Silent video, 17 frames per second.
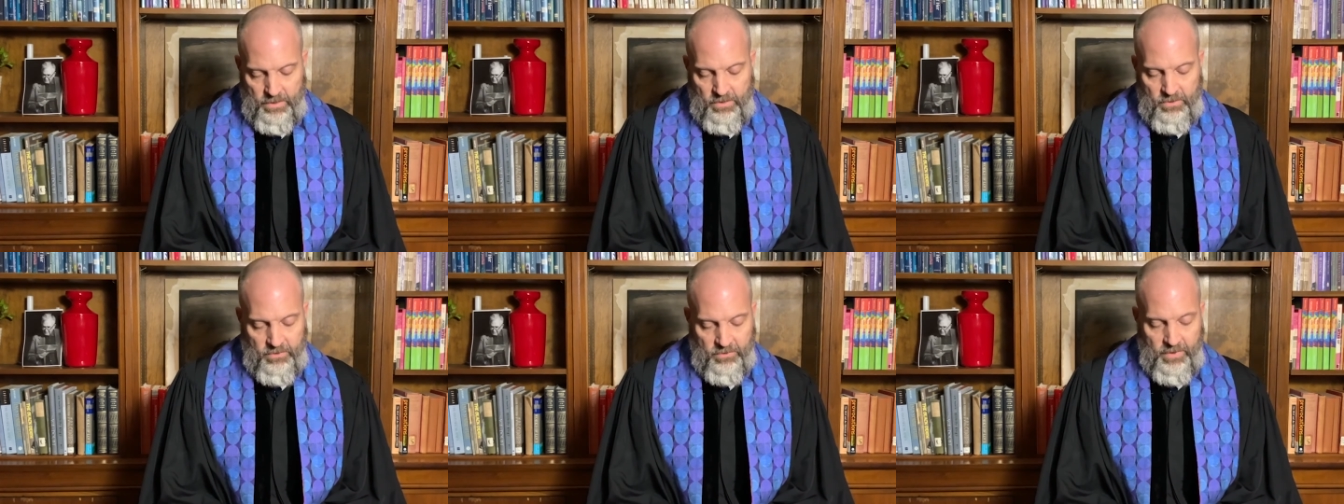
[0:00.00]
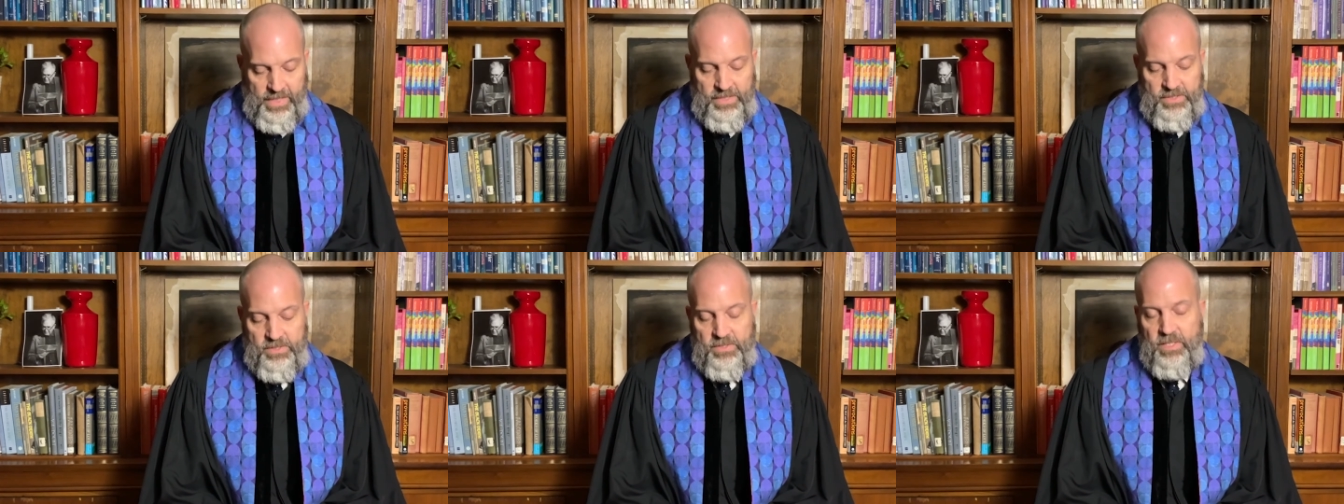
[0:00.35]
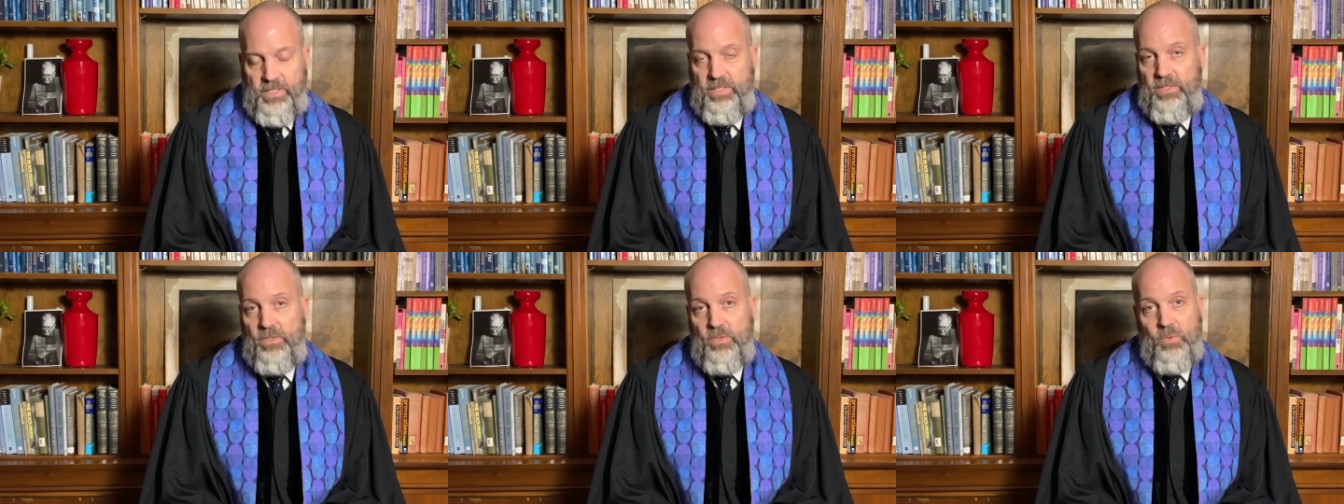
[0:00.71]
Grace that
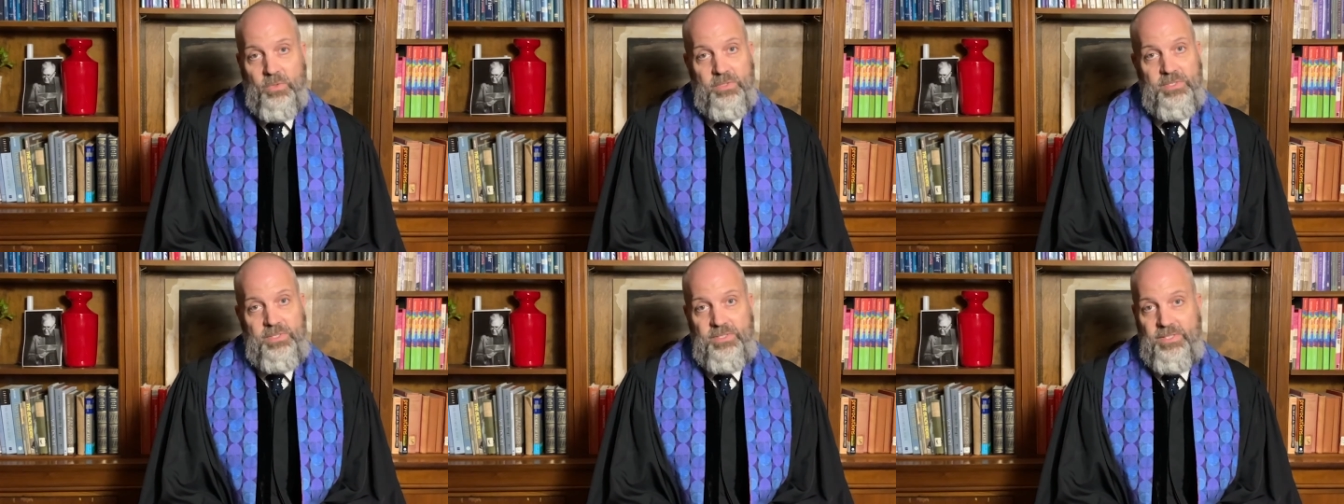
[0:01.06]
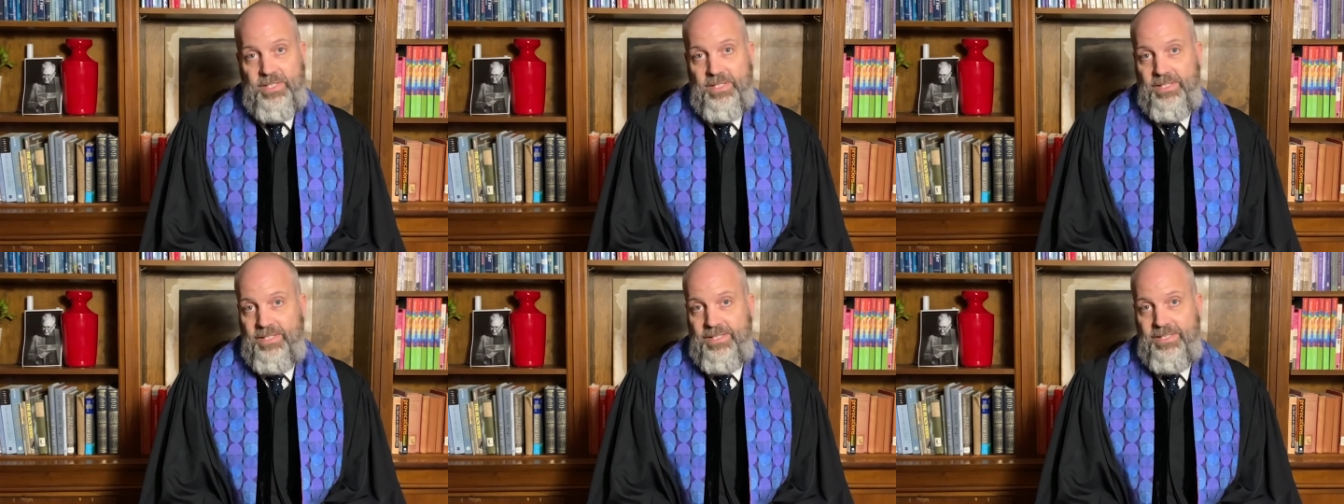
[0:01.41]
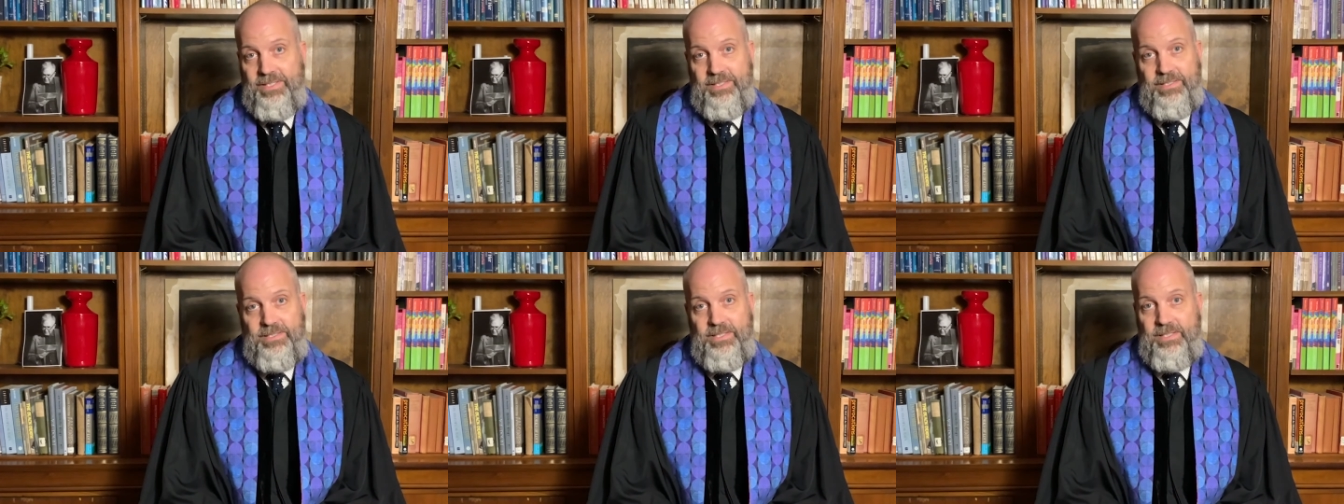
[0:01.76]
ignores sin
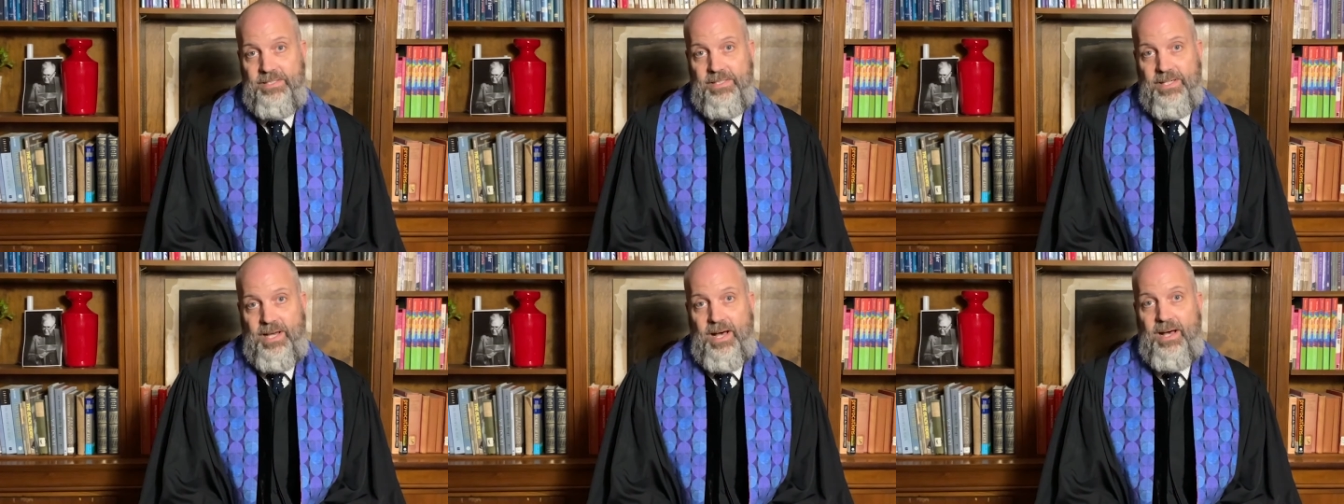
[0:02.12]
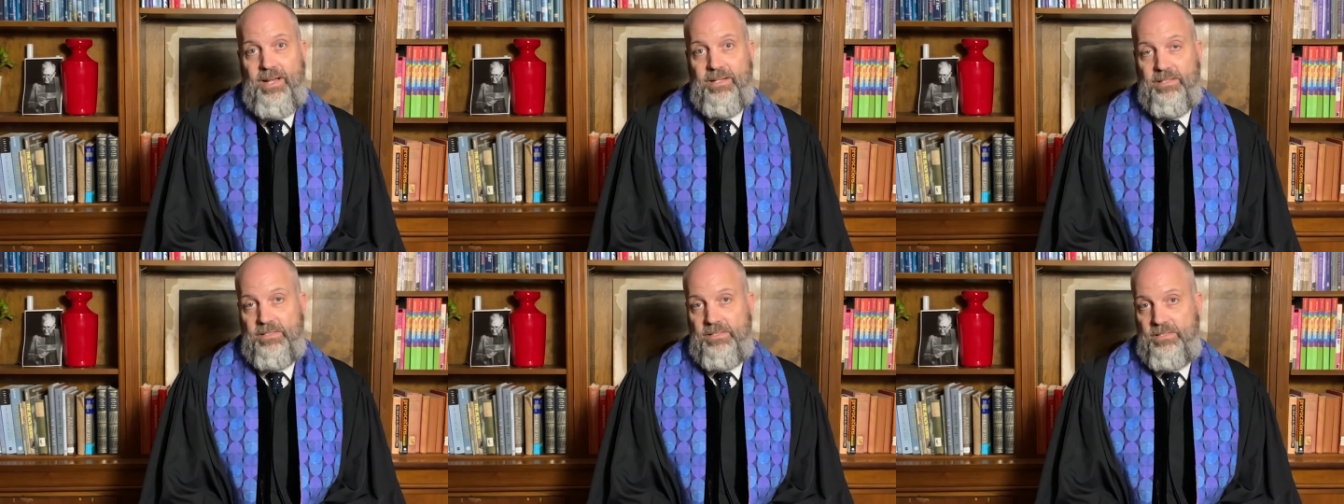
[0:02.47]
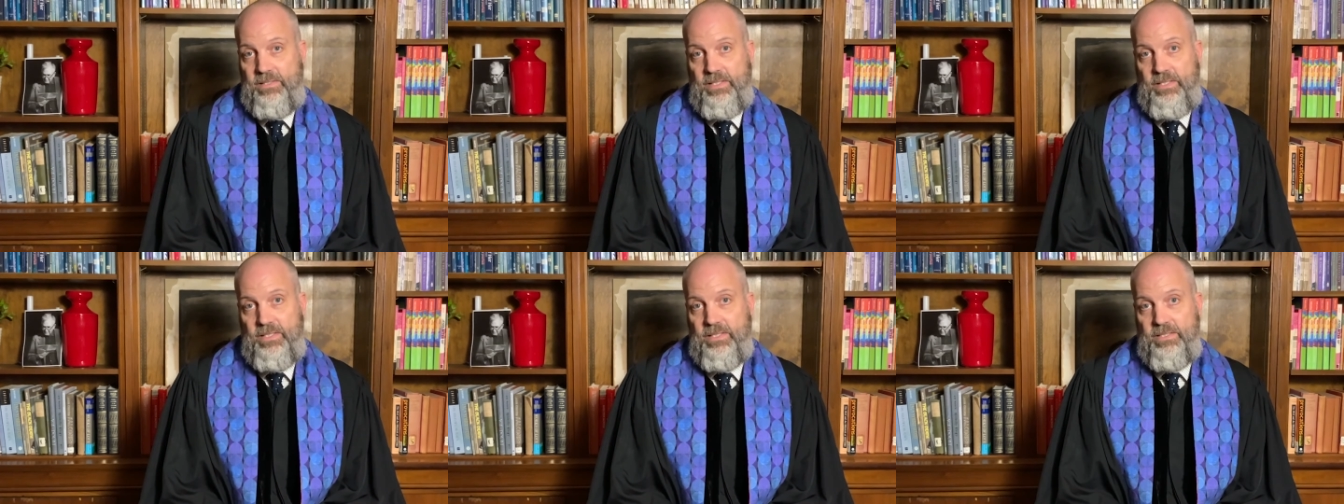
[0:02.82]
is
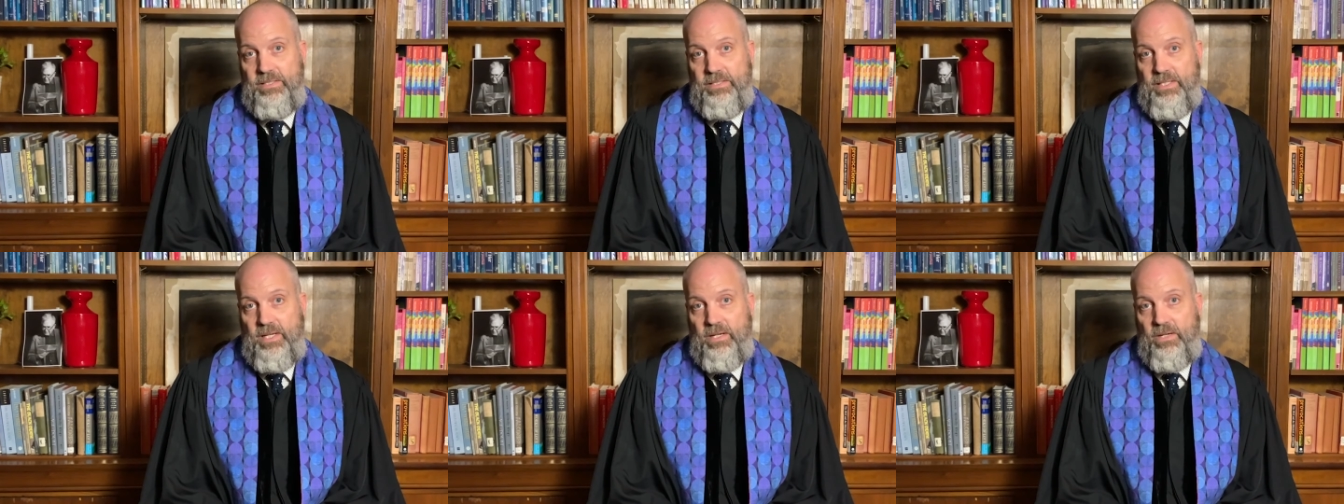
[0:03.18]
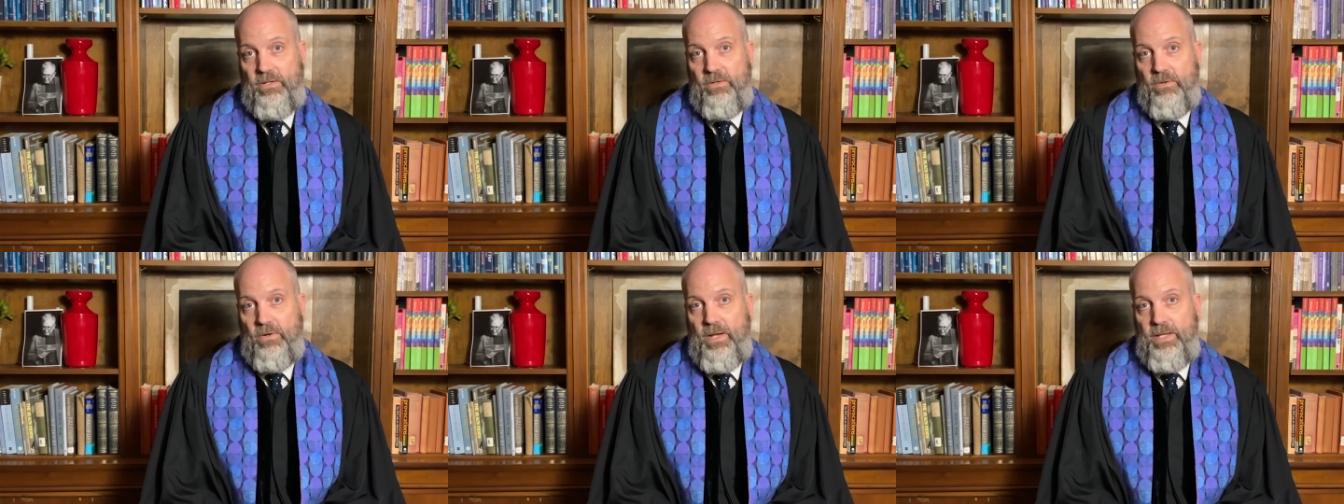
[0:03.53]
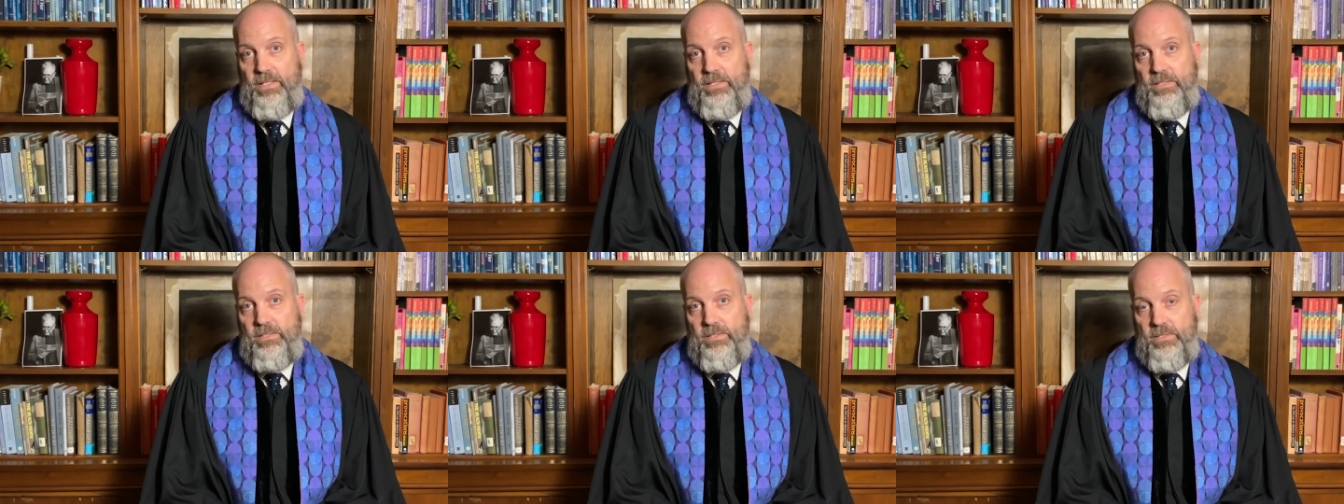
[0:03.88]
dishonesty. It's not
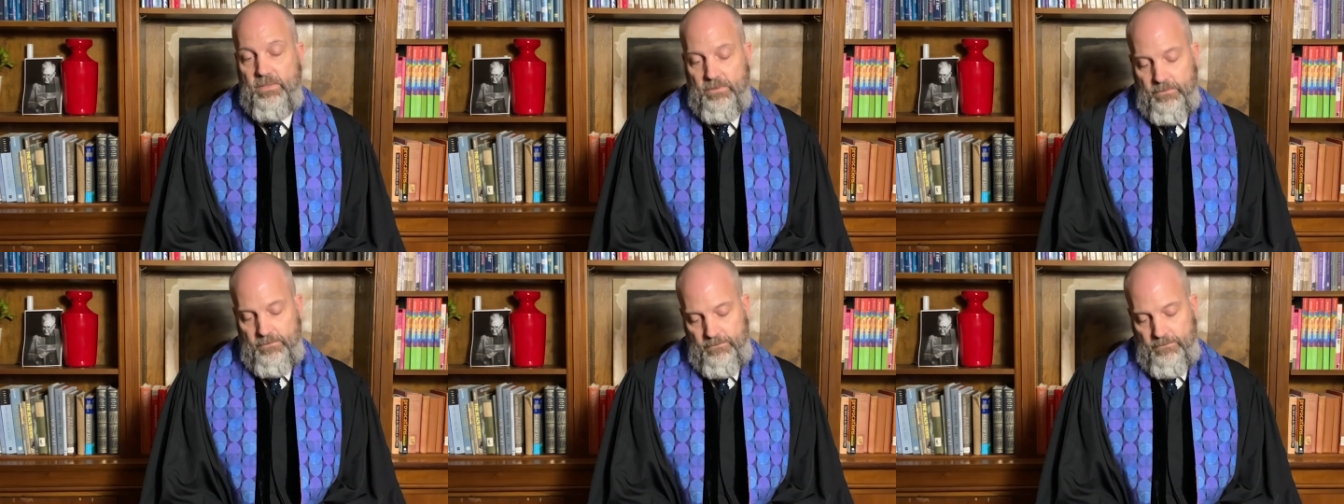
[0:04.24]
grace.